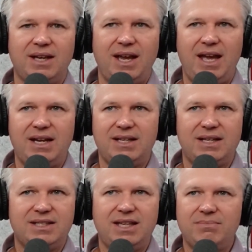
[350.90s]
And
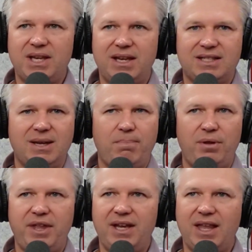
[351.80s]
it seems like a simple
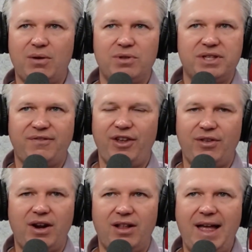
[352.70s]
thing, like we'll just fill
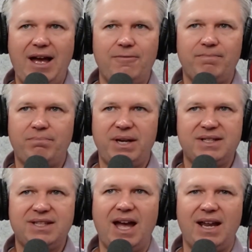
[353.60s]
it all out, but
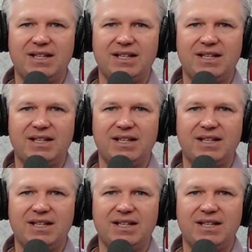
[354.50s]
it's not.